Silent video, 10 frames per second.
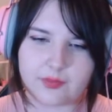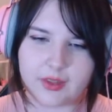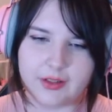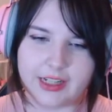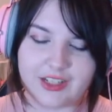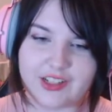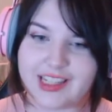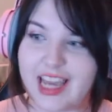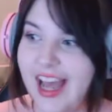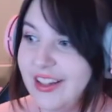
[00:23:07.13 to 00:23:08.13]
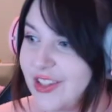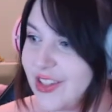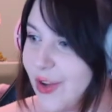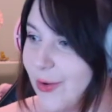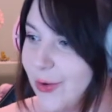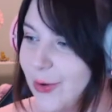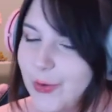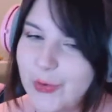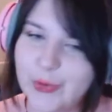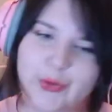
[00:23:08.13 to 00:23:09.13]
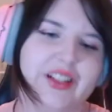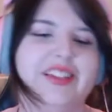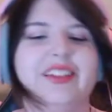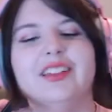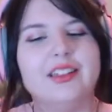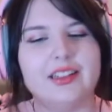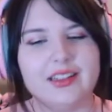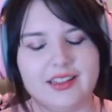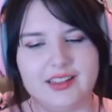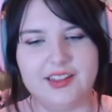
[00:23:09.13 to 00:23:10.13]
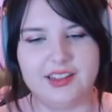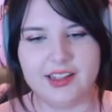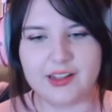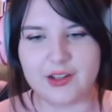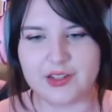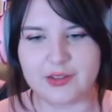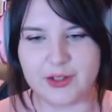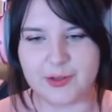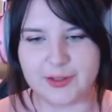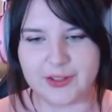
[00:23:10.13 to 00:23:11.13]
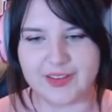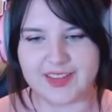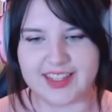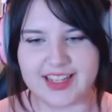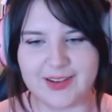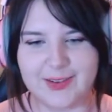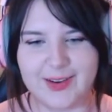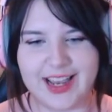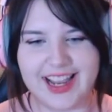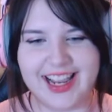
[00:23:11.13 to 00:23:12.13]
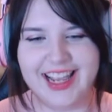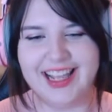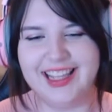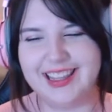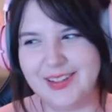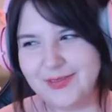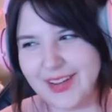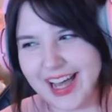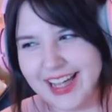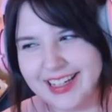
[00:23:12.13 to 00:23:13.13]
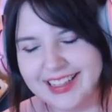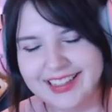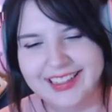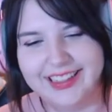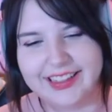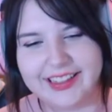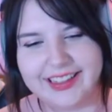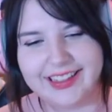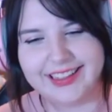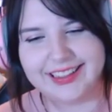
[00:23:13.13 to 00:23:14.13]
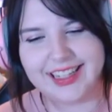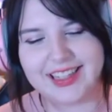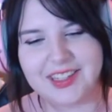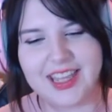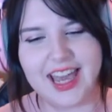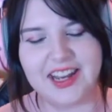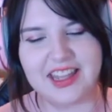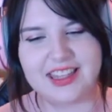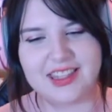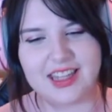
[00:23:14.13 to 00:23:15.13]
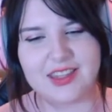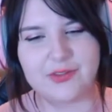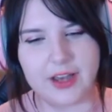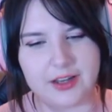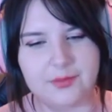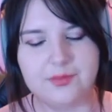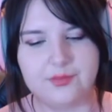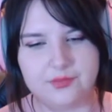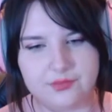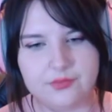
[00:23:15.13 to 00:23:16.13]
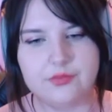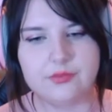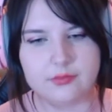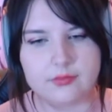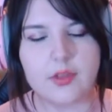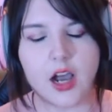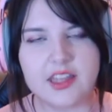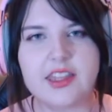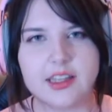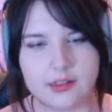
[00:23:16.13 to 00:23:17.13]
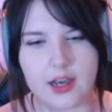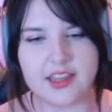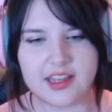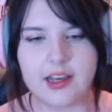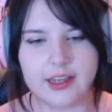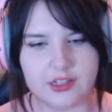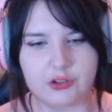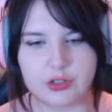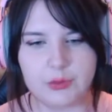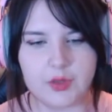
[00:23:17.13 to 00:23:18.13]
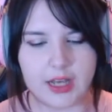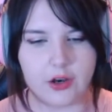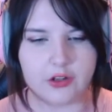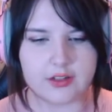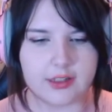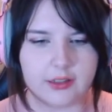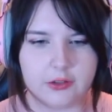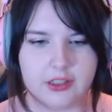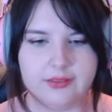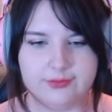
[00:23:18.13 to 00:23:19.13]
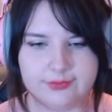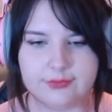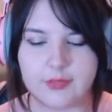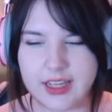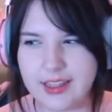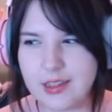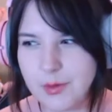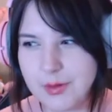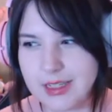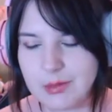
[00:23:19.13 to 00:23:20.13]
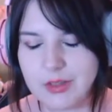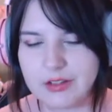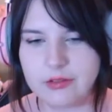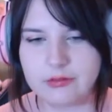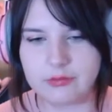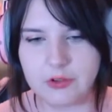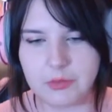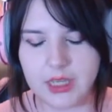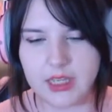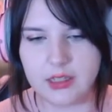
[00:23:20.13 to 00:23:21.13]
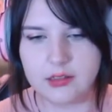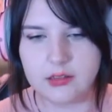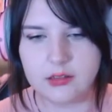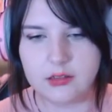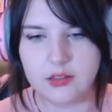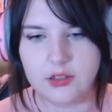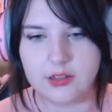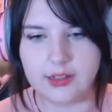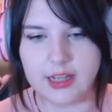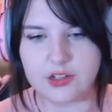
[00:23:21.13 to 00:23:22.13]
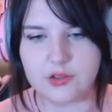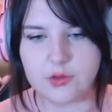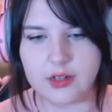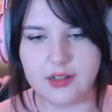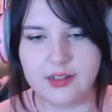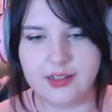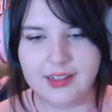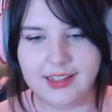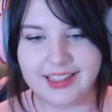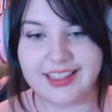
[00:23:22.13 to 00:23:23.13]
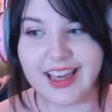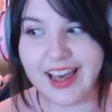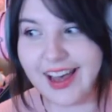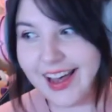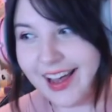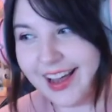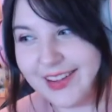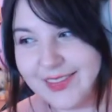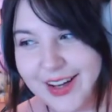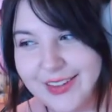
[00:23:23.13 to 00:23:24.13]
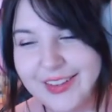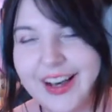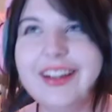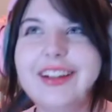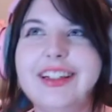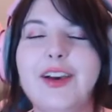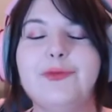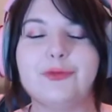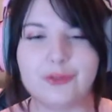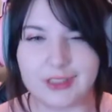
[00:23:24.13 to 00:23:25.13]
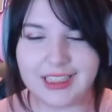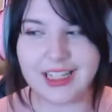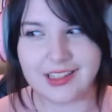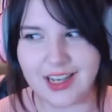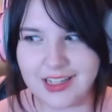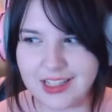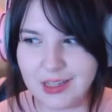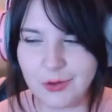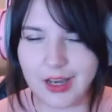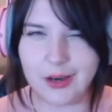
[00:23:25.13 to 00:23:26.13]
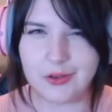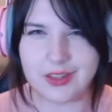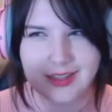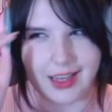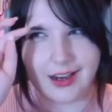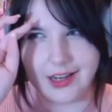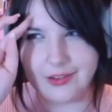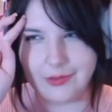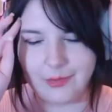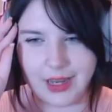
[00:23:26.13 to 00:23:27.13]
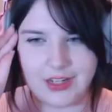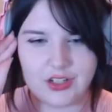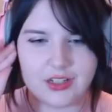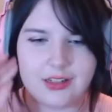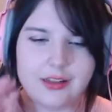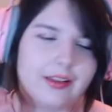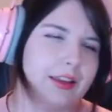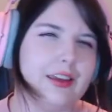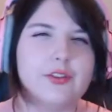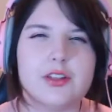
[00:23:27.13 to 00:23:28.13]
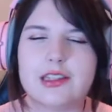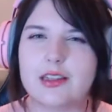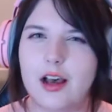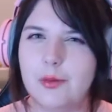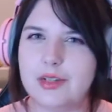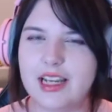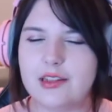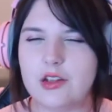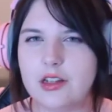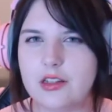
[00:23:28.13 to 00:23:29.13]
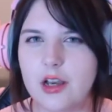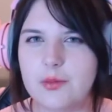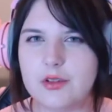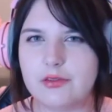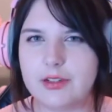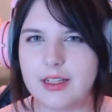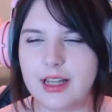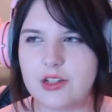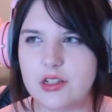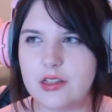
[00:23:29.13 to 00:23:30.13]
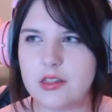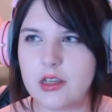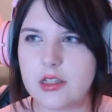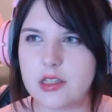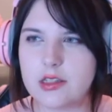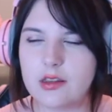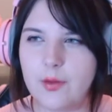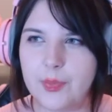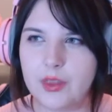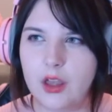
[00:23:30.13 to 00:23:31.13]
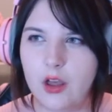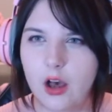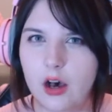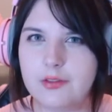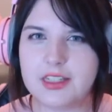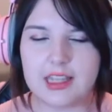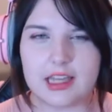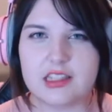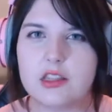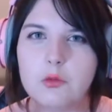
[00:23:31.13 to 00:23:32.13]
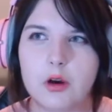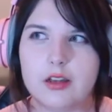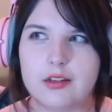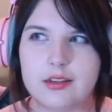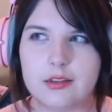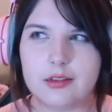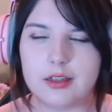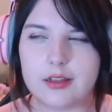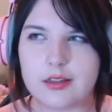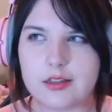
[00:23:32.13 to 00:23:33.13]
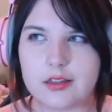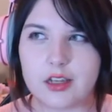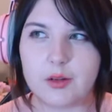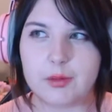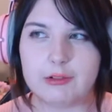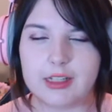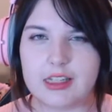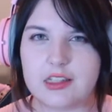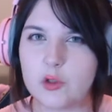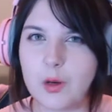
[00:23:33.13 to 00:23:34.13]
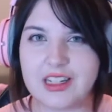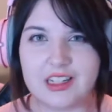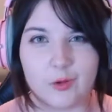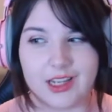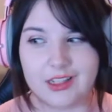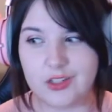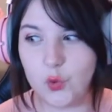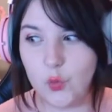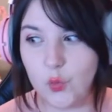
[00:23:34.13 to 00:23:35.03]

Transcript: Legends, yeah, it looks so cool. Closely follow any game snap way in the back. Uh, that's, yeah, no, that's that's fair. I think I think I can agree with that, honestly, Luna. I think it's probably similar for me. Legend one. Yeah, I'm I'm I'm really excited to see what else they kind of mention and like give us updates on in terms of like Legends because Obviously, that's the one that's going to be released 2022.